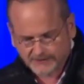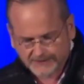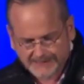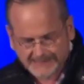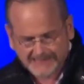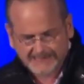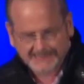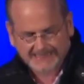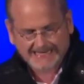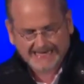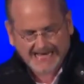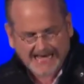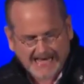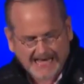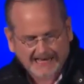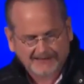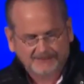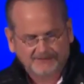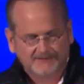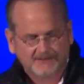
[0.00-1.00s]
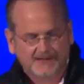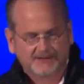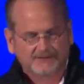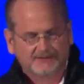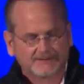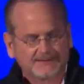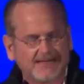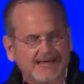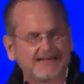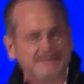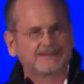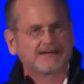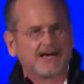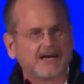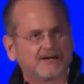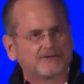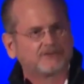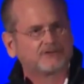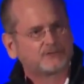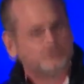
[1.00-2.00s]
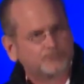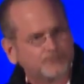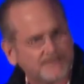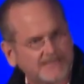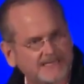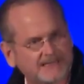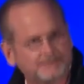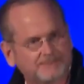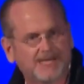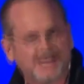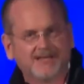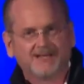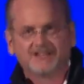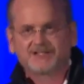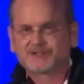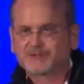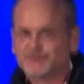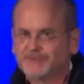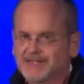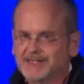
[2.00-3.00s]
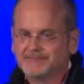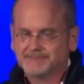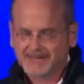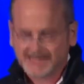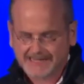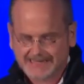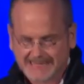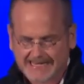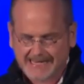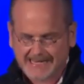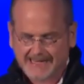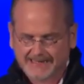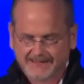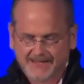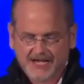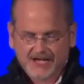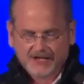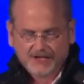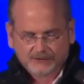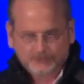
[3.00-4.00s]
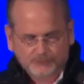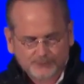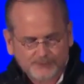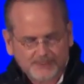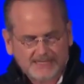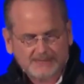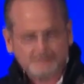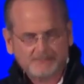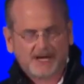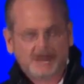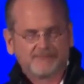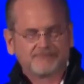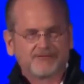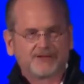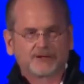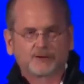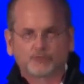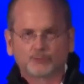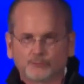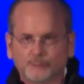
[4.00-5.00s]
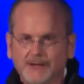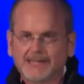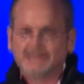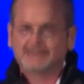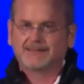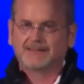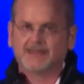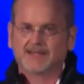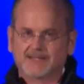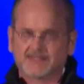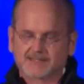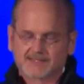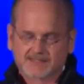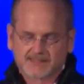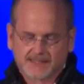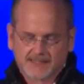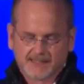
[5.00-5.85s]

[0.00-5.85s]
King asked us, let us dream, dream again, dream of the greatness